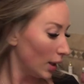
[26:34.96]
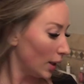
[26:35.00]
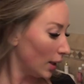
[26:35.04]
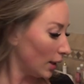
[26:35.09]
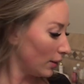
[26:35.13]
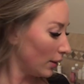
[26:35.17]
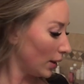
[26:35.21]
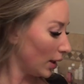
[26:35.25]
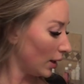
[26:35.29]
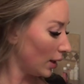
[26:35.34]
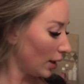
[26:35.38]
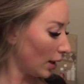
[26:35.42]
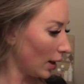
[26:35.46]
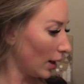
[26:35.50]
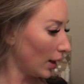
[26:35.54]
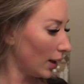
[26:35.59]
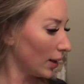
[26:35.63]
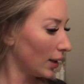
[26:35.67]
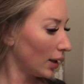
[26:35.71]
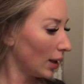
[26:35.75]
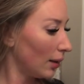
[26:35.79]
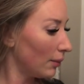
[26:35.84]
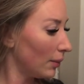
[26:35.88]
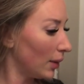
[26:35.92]
And then
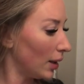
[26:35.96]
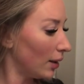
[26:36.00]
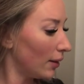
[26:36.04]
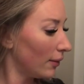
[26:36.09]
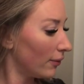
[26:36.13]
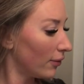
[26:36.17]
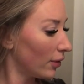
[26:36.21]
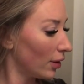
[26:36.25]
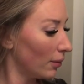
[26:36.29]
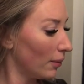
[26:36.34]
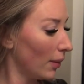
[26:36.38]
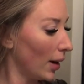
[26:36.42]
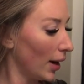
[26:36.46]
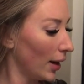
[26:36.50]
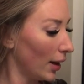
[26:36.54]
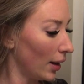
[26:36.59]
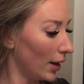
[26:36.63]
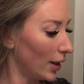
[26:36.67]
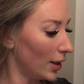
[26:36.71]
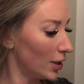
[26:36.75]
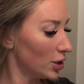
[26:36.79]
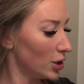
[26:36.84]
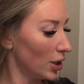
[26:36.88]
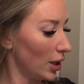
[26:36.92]
I come in for my
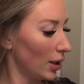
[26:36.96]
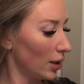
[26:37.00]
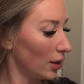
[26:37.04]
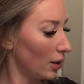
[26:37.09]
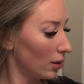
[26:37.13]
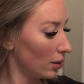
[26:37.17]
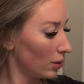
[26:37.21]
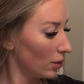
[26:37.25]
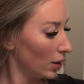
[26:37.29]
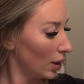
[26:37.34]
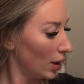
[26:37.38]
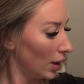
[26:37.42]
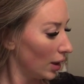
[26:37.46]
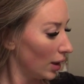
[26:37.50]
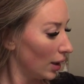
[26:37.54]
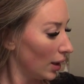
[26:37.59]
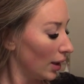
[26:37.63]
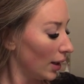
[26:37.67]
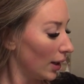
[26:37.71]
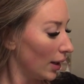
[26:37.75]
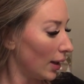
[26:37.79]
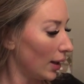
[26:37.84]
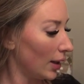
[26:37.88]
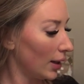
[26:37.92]
eyeshadow.
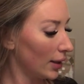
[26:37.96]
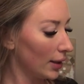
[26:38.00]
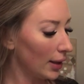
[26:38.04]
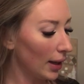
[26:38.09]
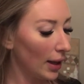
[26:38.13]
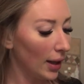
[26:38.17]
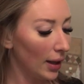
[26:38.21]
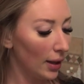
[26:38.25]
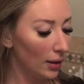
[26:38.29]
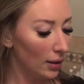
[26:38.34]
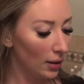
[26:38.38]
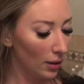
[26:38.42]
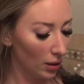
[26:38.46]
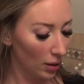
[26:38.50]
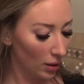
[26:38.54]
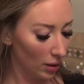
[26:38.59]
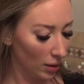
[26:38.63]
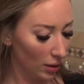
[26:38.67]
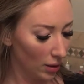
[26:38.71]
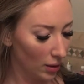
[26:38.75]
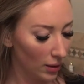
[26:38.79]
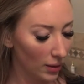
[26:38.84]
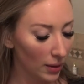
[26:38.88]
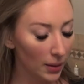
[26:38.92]
And again,
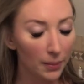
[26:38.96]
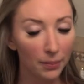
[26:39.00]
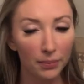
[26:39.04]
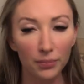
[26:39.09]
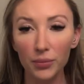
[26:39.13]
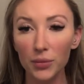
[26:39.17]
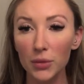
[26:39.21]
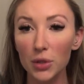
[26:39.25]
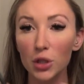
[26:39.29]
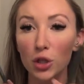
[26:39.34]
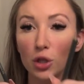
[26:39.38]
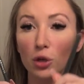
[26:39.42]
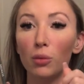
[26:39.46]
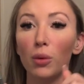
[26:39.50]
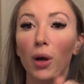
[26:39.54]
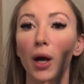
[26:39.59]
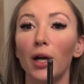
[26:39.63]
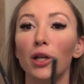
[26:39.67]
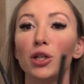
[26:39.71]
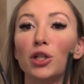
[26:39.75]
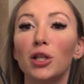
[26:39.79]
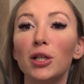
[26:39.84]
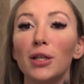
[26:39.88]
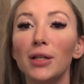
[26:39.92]
two
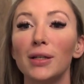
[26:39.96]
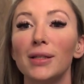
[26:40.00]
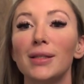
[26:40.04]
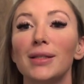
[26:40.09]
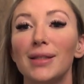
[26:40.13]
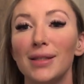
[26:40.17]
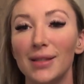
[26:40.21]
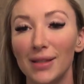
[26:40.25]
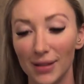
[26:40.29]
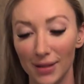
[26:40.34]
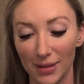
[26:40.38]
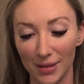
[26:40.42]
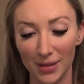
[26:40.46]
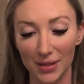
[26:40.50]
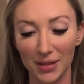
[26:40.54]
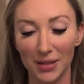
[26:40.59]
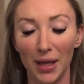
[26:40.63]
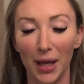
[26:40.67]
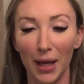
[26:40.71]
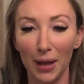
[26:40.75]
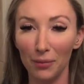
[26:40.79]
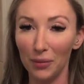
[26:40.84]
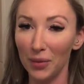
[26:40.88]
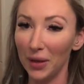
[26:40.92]
brushes,
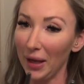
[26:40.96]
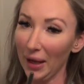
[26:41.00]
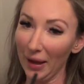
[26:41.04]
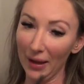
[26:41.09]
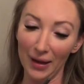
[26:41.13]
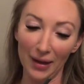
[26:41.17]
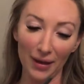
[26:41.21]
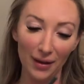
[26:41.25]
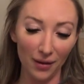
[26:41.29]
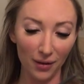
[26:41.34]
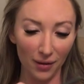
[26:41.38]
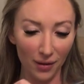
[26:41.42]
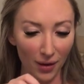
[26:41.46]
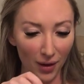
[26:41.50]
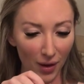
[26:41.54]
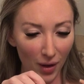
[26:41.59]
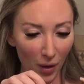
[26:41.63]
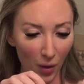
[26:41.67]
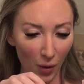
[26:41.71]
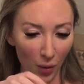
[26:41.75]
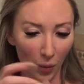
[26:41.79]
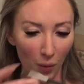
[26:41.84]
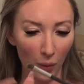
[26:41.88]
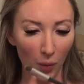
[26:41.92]
same kit.
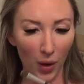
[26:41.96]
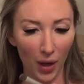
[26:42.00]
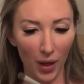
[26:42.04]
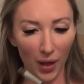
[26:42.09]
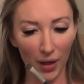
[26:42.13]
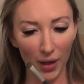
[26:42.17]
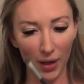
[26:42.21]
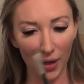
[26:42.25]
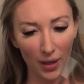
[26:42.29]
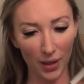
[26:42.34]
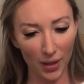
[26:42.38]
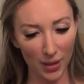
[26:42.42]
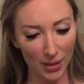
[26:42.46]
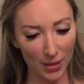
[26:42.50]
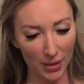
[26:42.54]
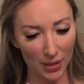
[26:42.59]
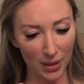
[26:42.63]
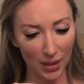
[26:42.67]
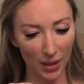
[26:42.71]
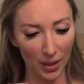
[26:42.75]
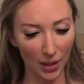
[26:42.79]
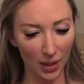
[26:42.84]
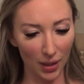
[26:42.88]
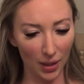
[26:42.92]
One is
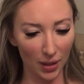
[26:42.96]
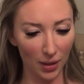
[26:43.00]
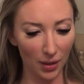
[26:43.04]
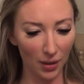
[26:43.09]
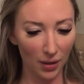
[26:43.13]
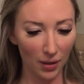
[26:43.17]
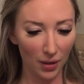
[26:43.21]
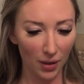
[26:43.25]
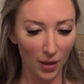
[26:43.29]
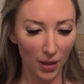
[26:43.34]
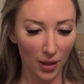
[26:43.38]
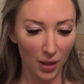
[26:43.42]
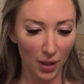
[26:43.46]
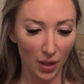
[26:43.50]
the